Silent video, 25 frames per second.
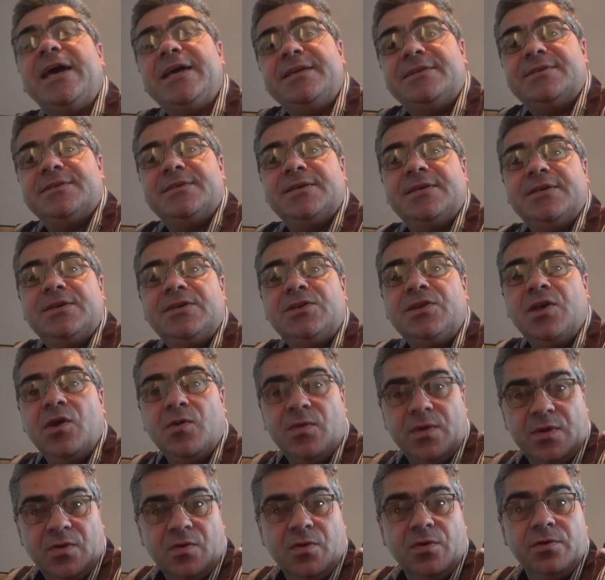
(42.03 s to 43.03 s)
8
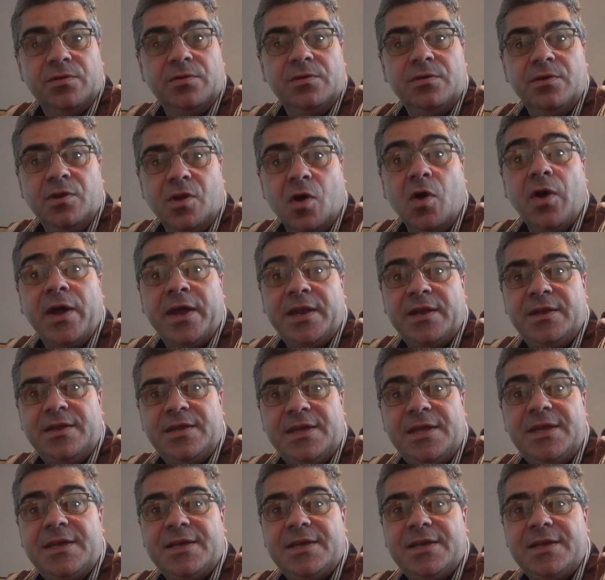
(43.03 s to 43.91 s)
going on 9